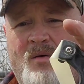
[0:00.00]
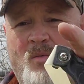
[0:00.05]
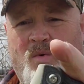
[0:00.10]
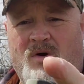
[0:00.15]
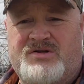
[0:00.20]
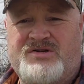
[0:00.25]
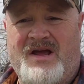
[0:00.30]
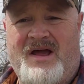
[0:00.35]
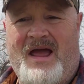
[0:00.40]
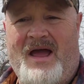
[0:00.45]

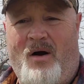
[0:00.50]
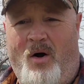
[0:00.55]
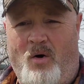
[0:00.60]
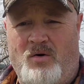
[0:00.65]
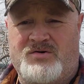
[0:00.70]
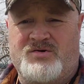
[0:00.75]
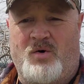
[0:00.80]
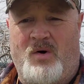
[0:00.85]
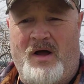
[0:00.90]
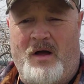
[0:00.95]
which
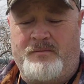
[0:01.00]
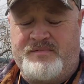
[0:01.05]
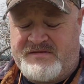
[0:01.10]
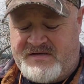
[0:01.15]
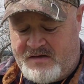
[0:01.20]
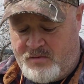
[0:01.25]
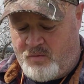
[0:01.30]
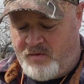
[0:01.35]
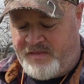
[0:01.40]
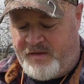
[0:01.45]
also
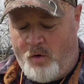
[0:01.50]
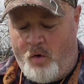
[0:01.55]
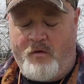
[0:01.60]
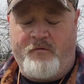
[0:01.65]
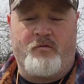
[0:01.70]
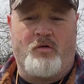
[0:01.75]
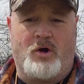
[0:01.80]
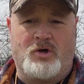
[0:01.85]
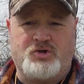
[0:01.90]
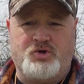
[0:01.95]
helps with the
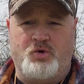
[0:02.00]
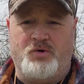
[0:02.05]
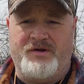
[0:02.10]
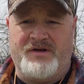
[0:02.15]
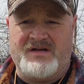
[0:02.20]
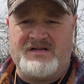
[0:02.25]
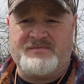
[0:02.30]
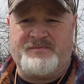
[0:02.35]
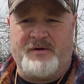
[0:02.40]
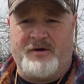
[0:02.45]
overall
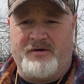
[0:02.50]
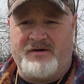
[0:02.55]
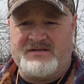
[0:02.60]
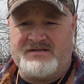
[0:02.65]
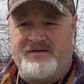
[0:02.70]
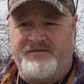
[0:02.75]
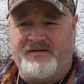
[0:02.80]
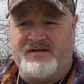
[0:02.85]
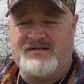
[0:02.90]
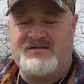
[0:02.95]
shooting
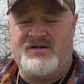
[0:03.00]
experience of it.